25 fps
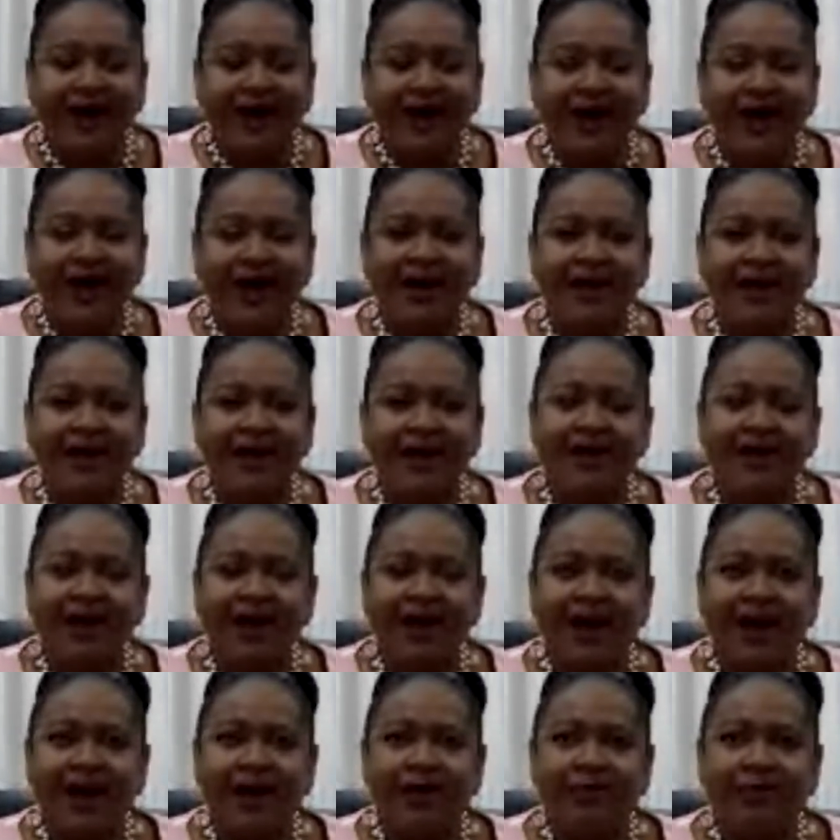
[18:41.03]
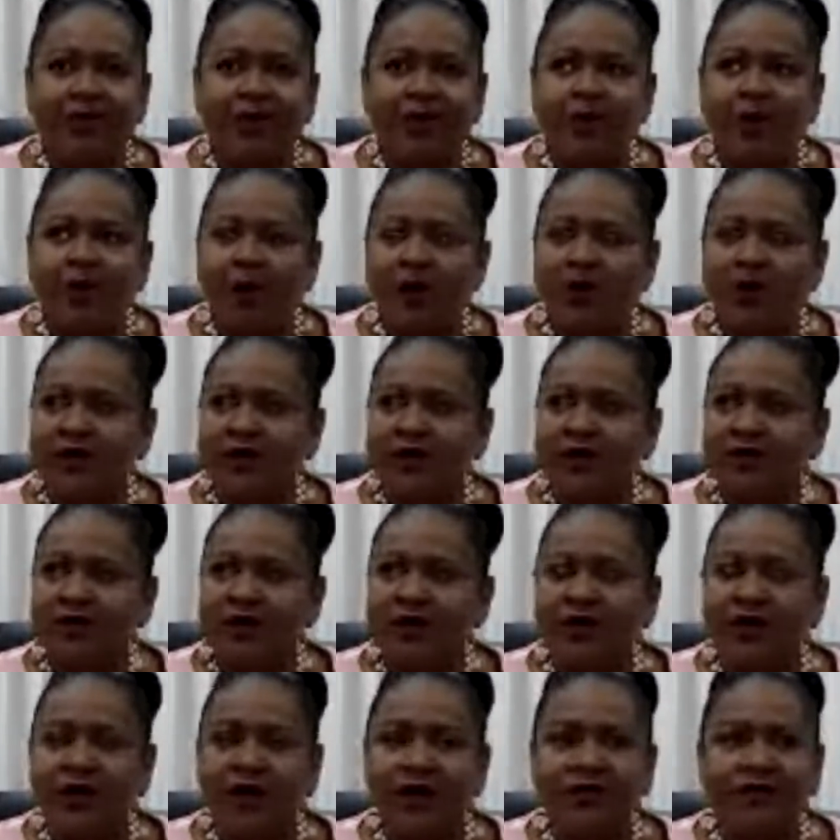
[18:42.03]
And um, we walked into
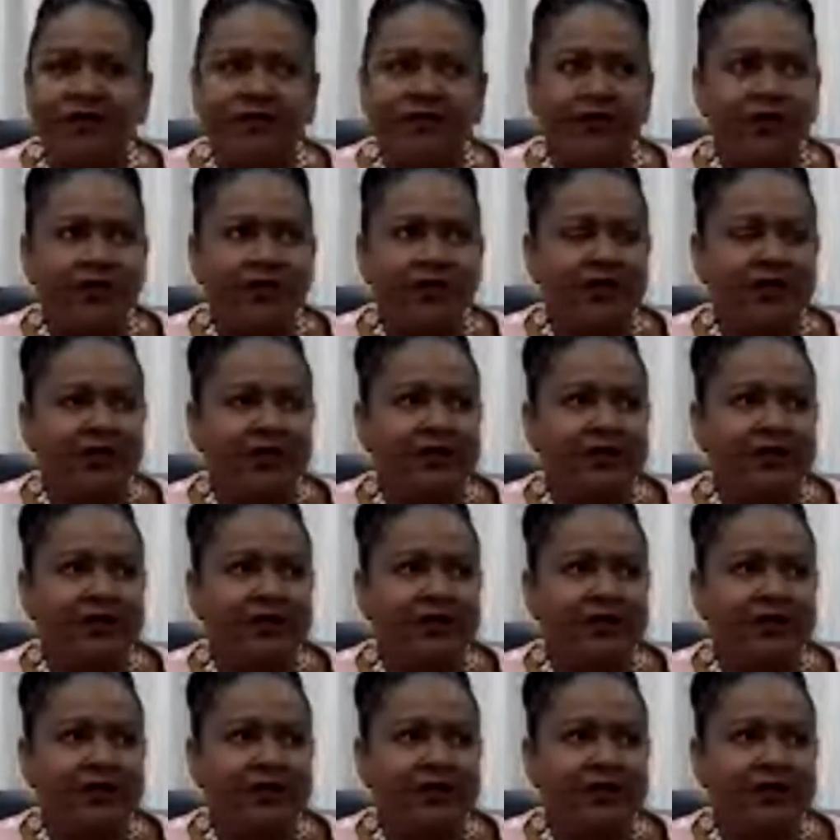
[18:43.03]
the conference,